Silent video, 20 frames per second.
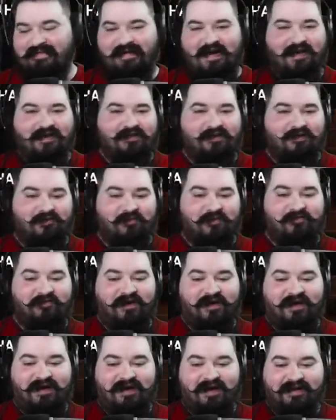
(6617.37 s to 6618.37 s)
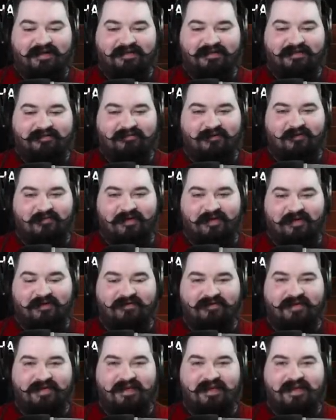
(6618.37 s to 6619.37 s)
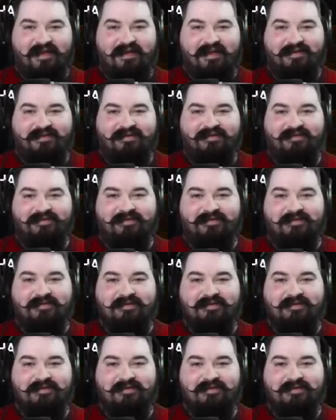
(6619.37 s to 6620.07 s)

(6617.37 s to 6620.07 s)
I think it'll be fine. We'll be okay.